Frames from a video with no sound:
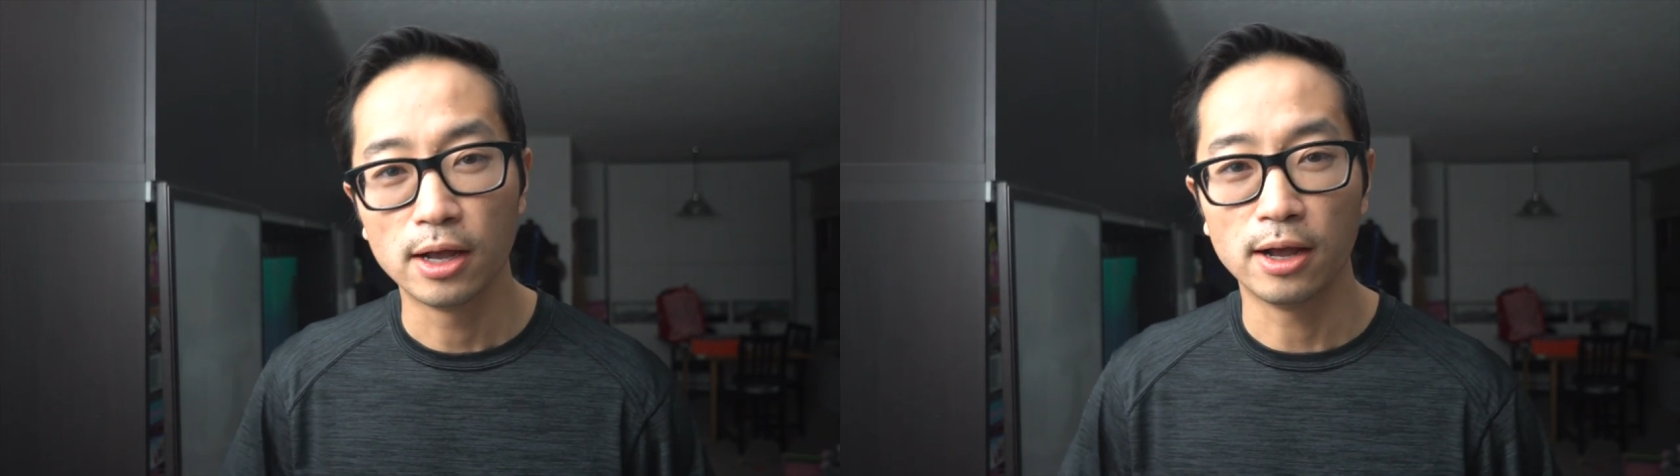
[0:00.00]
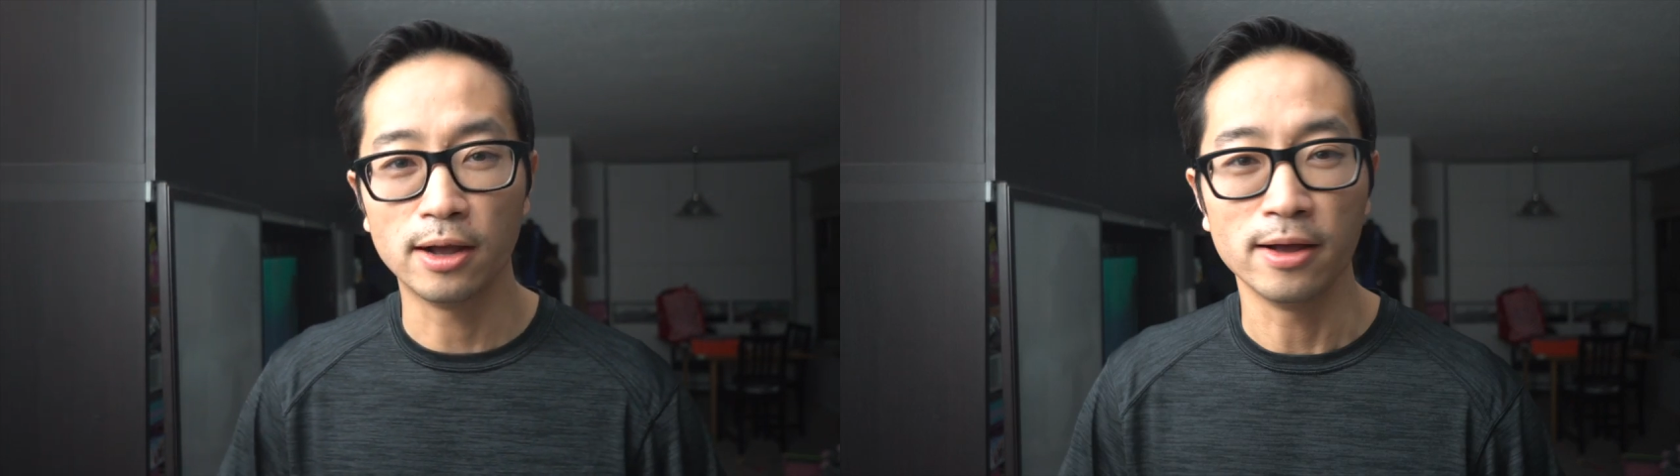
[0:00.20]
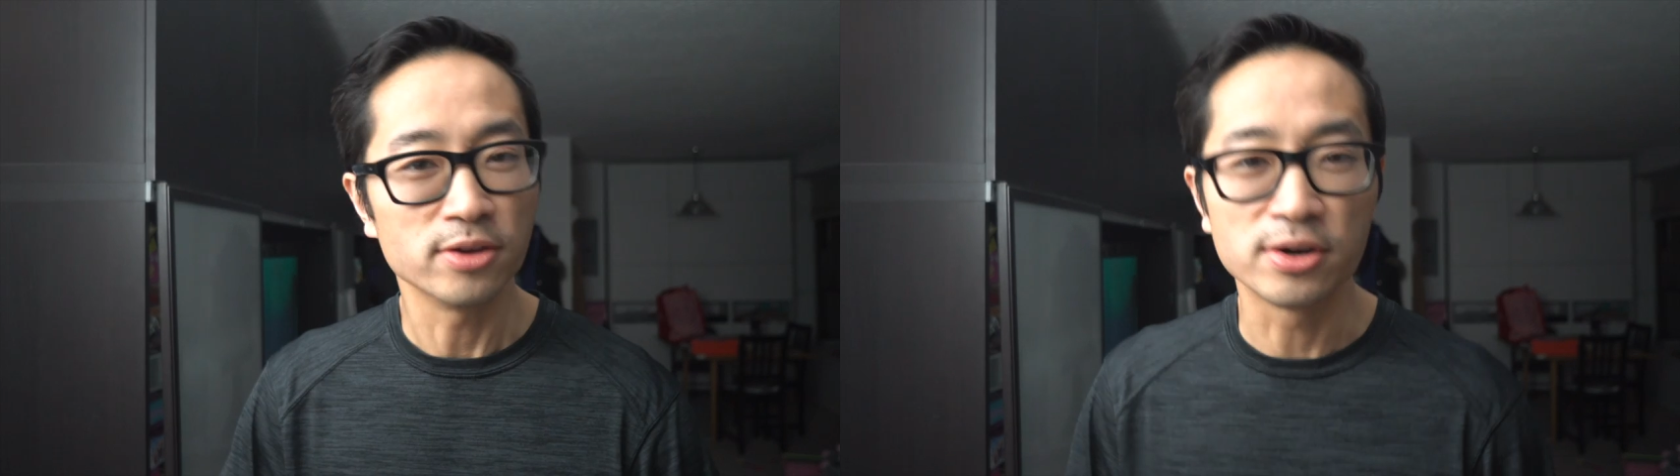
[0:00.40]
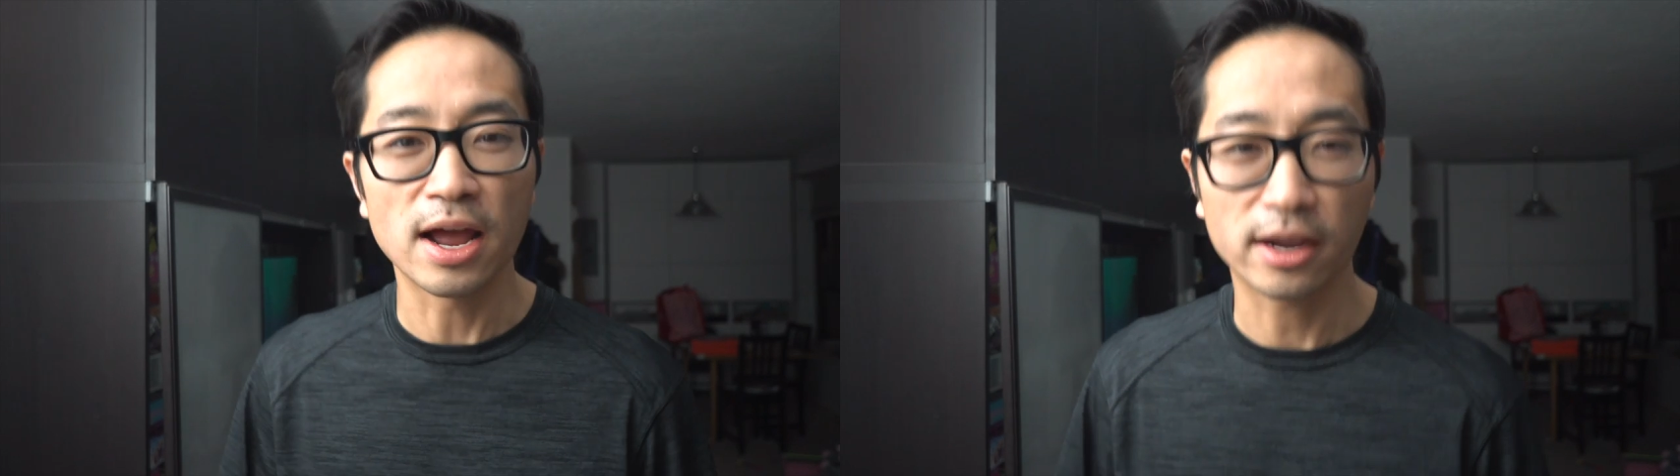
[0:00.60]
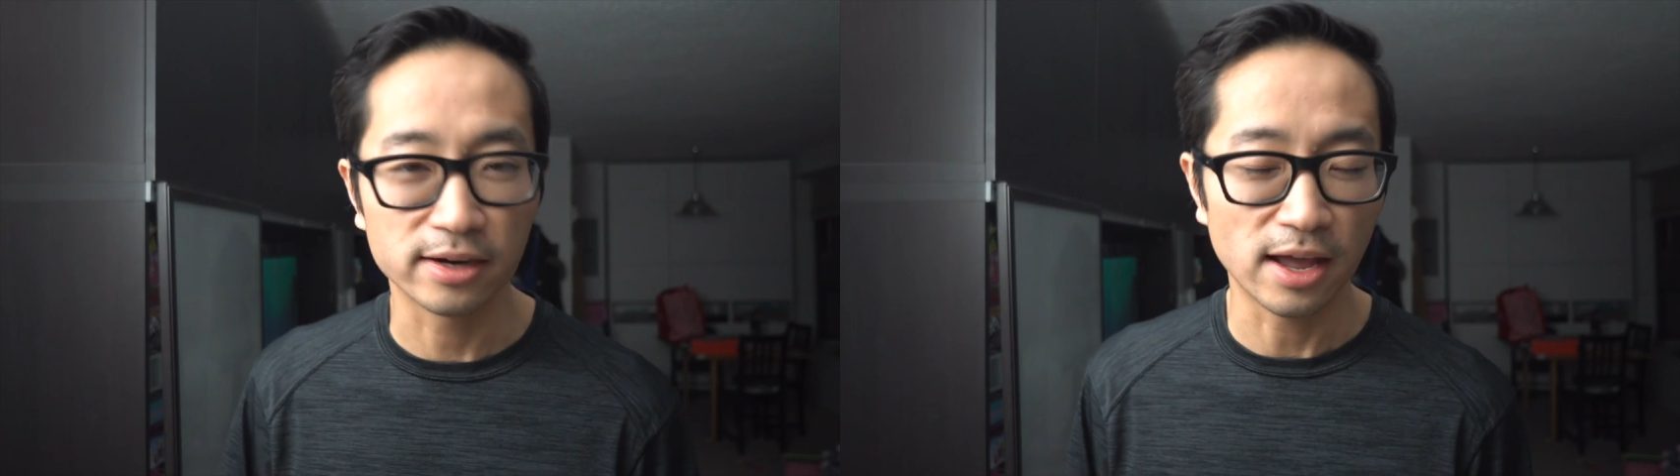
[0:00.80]
uh, you're
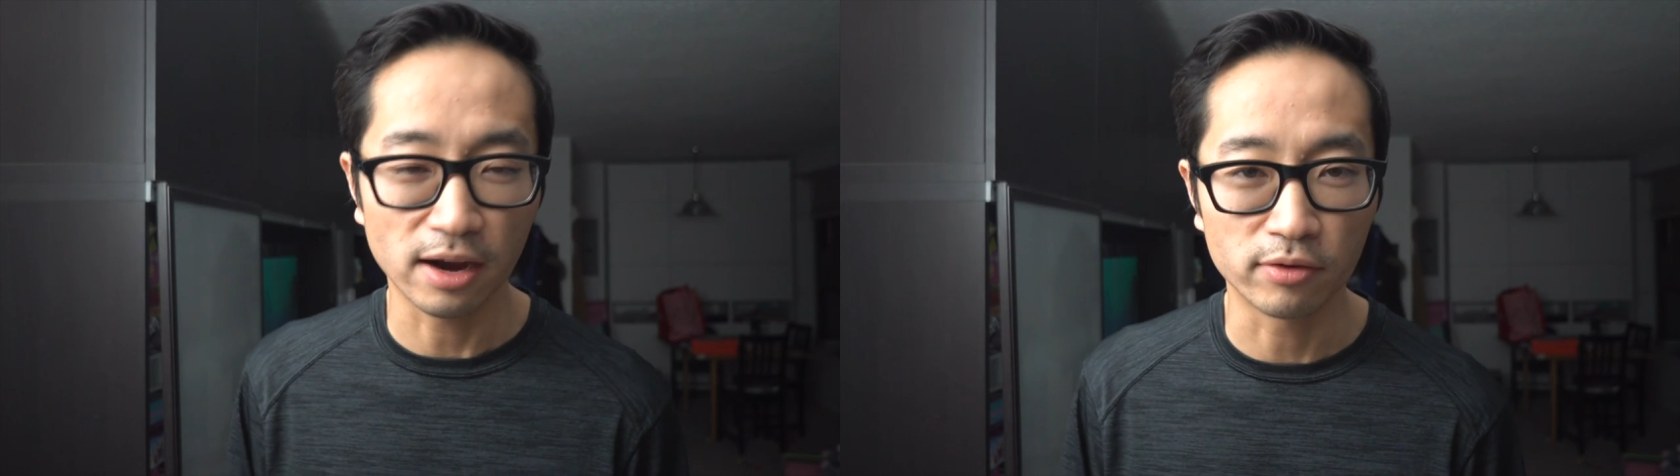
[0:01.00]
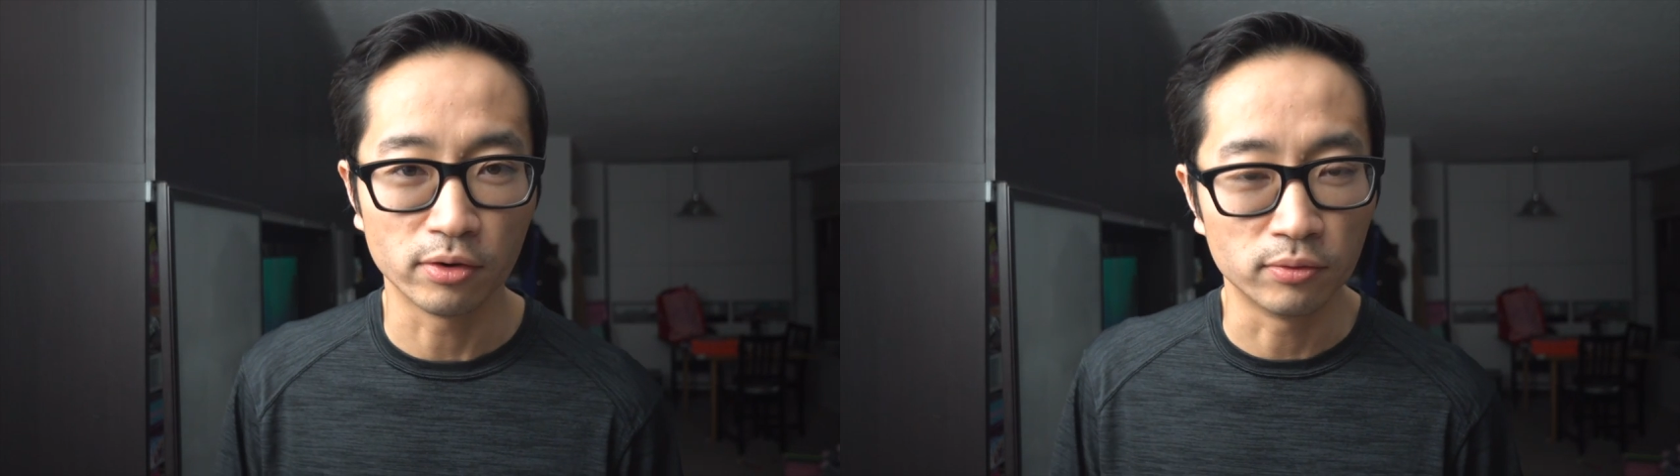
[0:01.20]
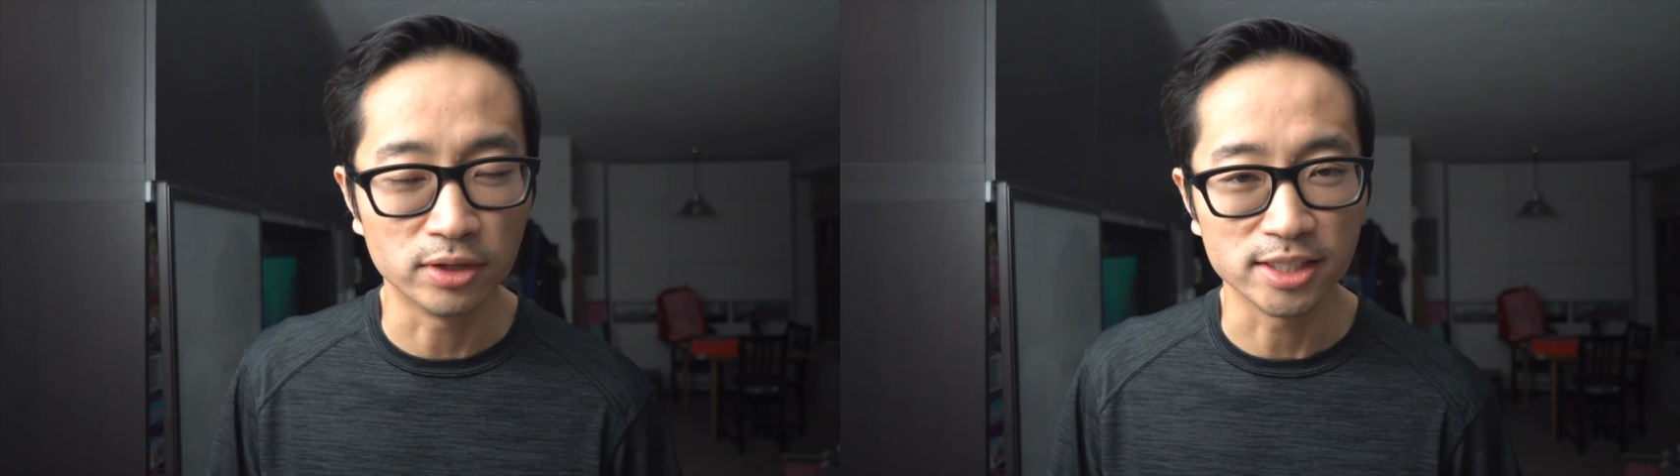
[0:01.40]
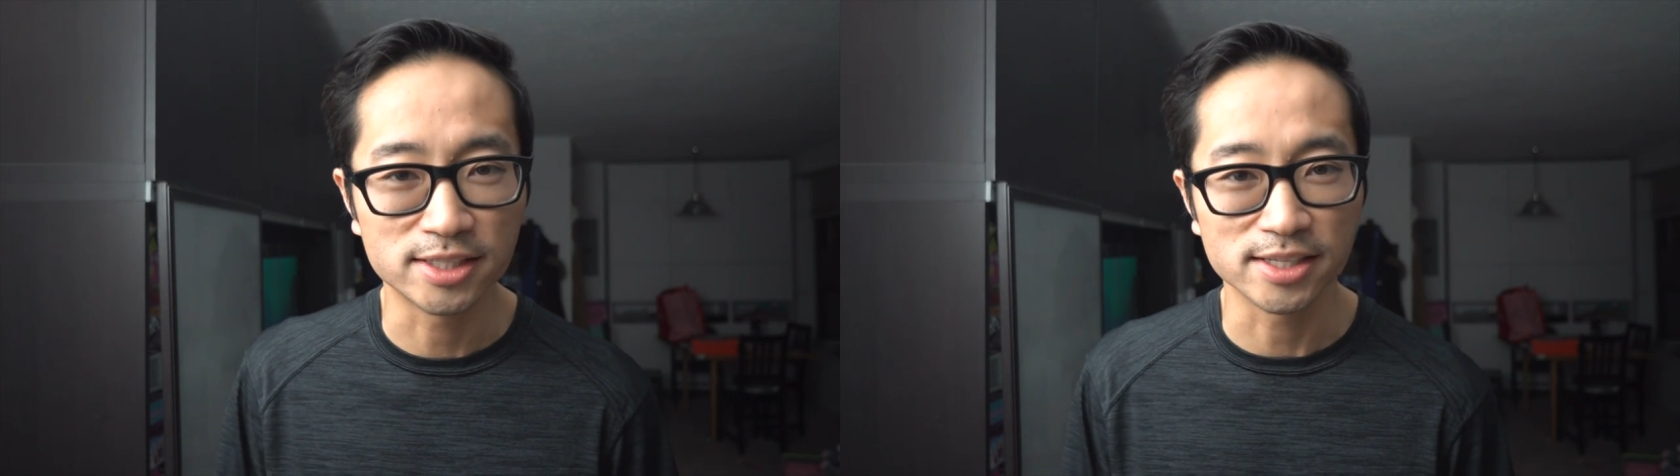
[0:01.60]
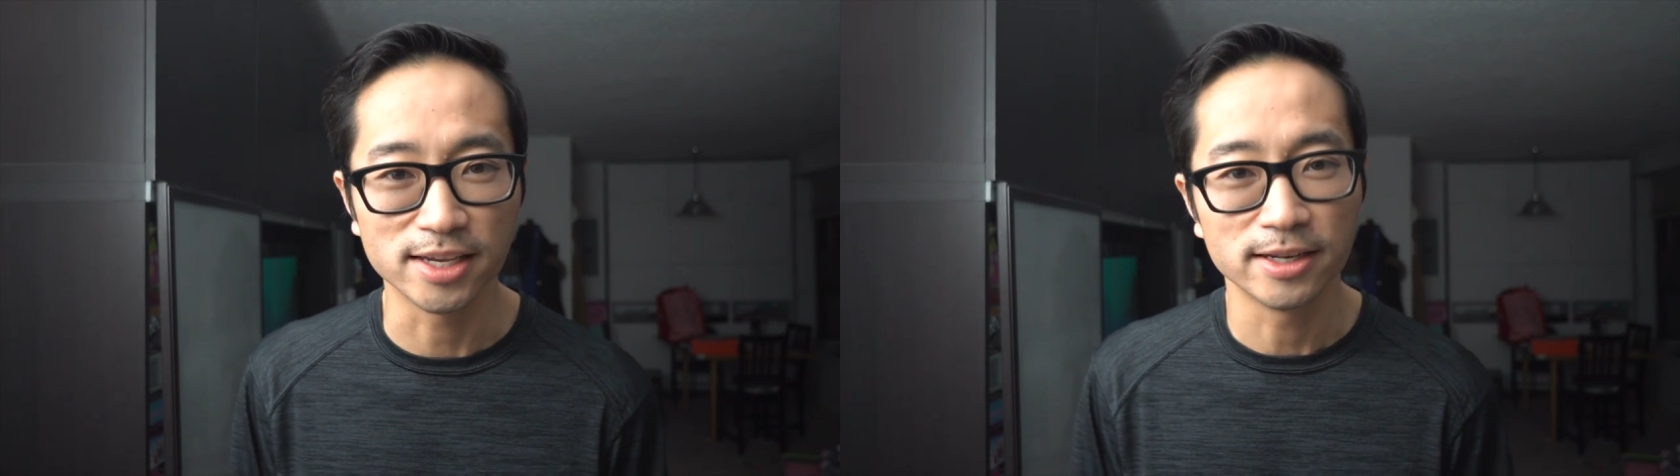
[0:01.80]
not gonna ever really
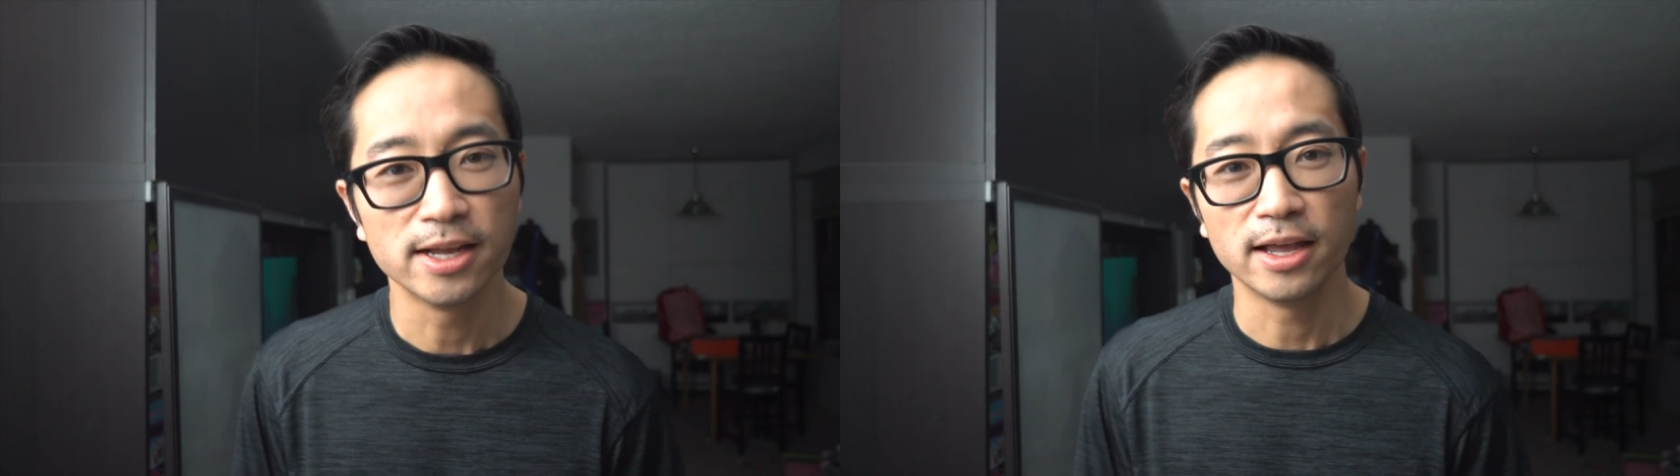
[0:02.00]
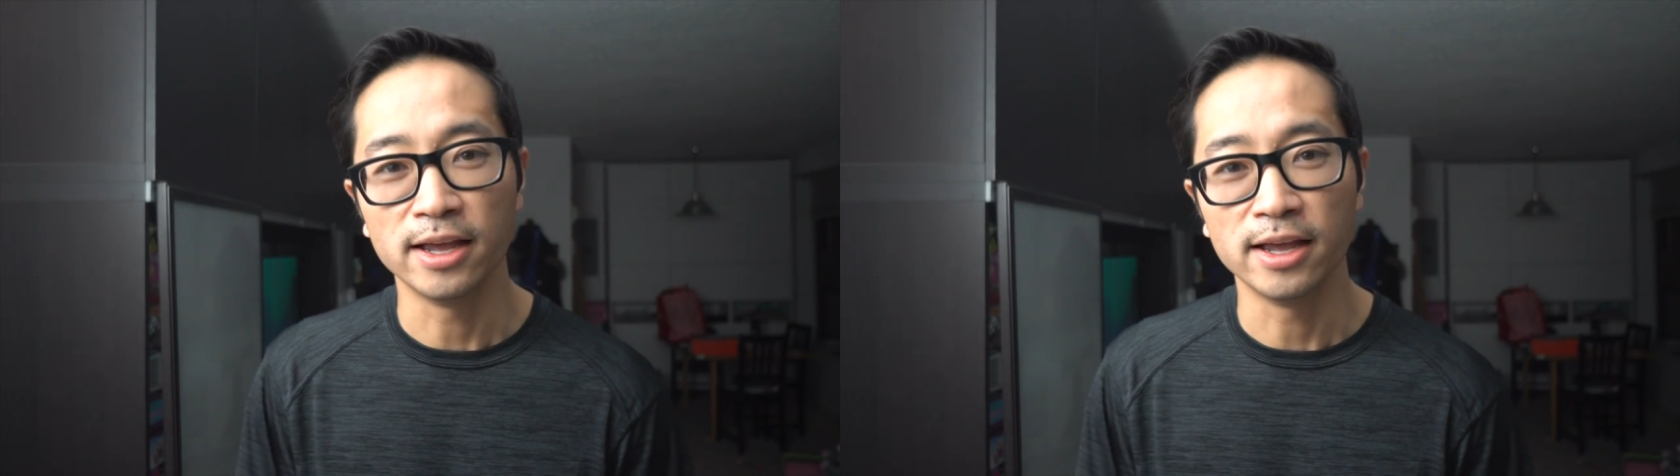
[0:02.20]
see it.